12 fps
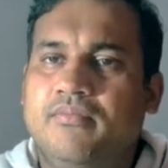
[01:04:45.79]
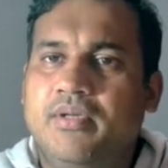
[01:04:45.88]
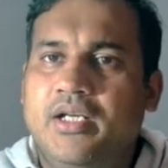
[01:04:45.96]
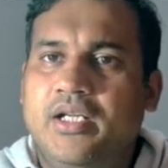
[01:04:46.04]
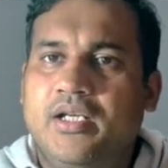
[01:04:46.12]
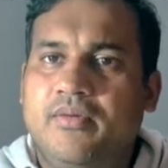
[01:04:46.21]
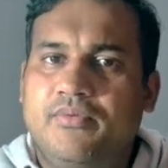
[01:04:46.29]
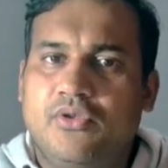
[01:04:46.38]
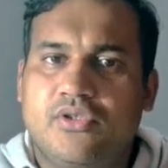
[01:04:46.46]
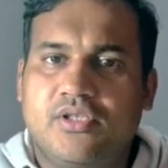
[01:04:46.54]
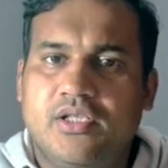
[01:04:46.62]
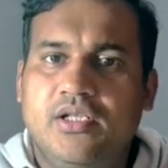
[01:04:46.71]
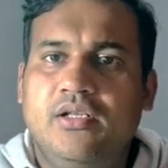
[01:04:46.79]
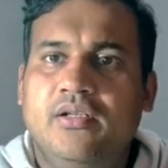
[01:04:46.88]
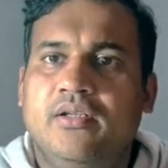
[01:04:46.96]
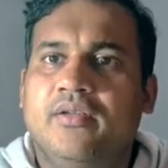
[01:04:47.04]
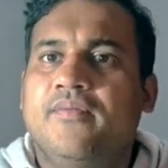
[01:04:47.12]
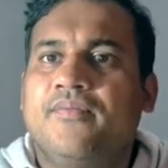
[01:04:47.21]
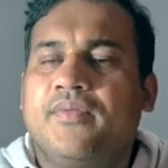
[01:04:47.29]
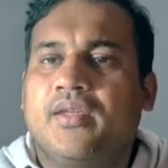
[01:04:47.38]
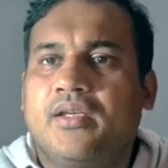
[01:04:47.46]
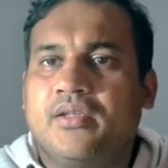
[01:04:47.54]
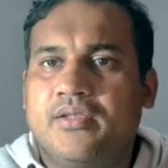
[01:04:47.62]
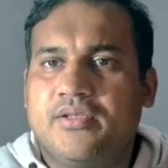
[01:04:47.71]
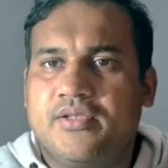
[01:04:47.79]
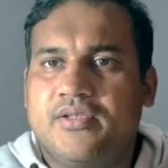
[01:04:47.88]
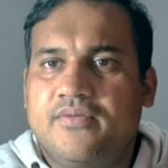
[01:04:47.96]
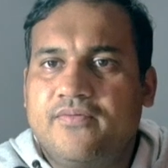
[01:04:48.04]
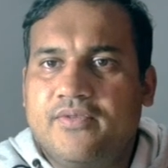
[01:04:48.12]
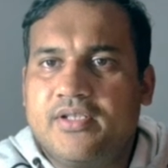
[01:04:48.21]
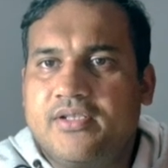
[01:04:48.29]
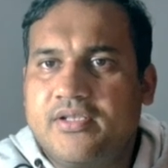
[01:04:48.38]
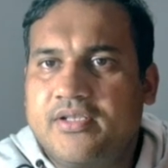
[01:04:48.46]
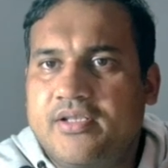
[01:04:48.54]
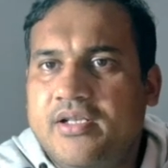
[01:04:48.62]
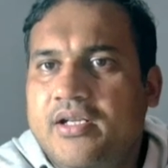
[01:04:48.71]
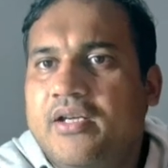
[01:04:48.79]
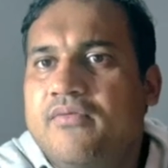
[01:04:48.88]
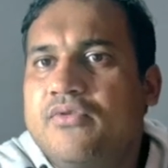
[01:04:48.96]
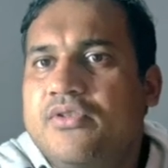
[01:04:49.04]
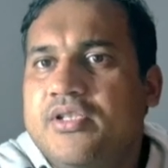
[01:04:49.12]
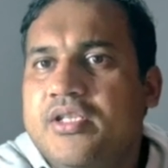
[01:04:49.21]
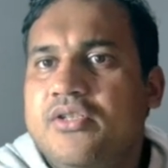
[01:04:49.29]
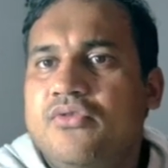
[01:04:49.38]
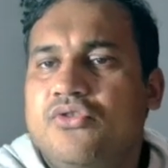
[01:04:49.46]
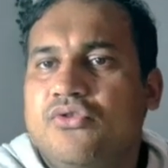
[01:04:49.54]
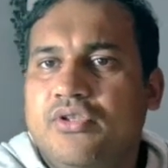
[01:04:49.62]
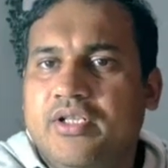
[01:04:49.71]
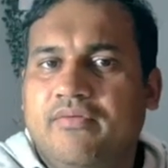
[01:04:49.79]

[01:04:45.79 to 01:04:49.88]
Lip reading: building up your skill, and this is the first skill I would say you should